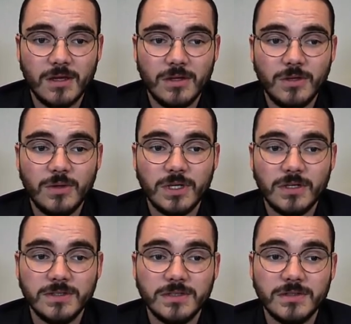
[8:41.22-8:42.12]
You can
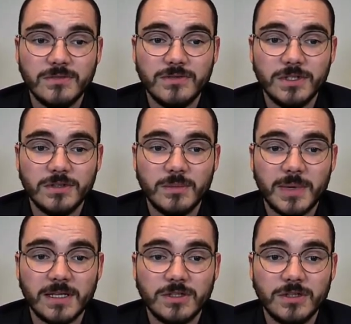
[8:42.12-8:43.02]
also configure the
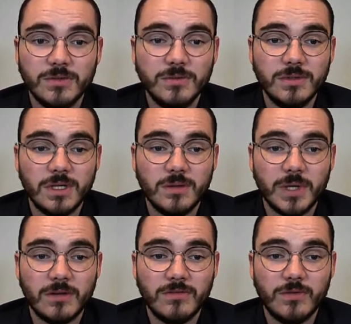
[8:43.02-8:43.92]
bank 2 and
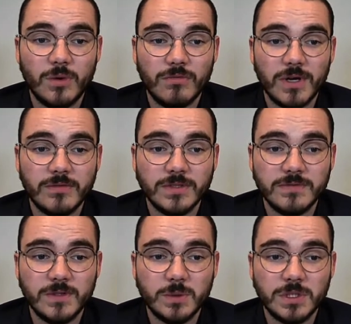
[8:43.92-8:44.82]
bank 4 reference
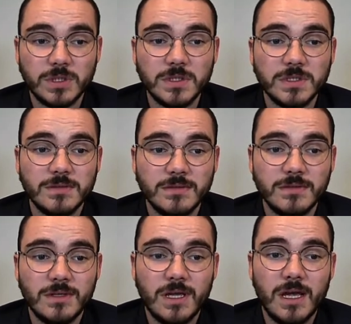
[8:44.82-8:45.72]
voltages,
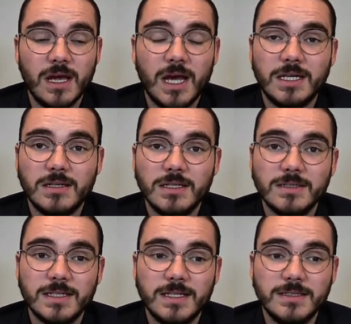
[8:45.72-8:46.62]
and in this
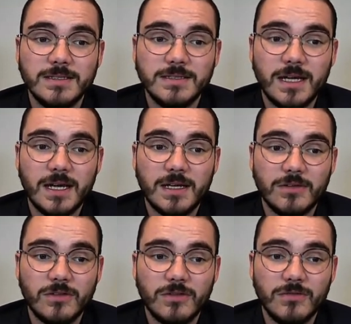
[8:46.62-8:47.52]
case
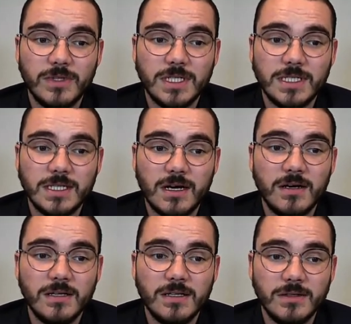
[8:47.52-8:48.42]

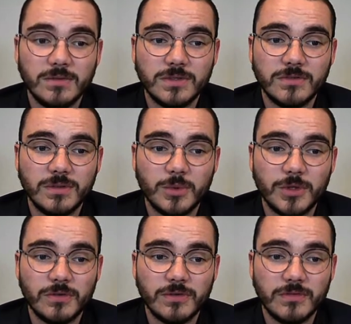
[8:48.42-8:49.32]
VDDI equals
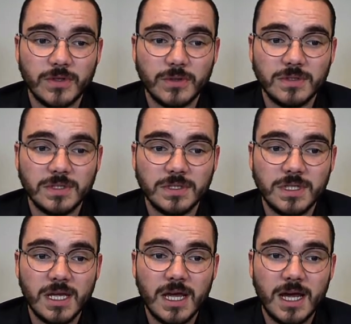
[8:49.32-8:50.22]
3.3 volts,
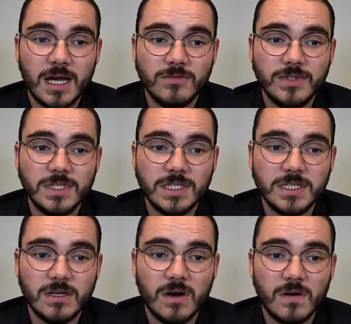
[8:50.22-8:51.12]
and
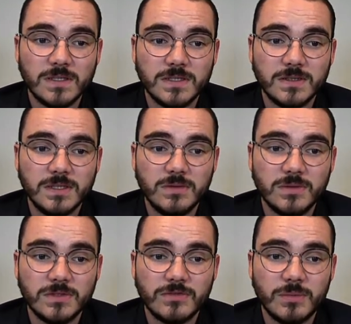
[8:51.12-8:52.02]
VDD aux
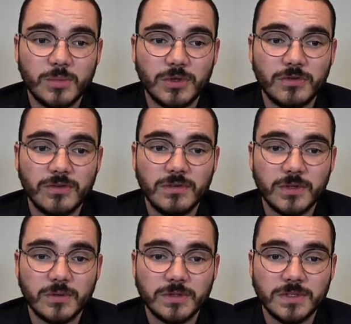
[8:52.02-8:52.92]
equals 3.3
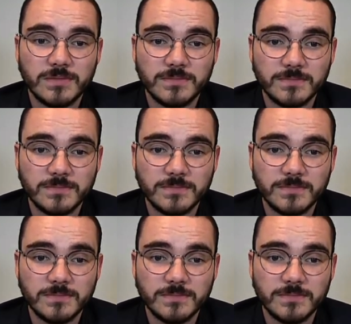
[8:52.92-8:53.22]
volts.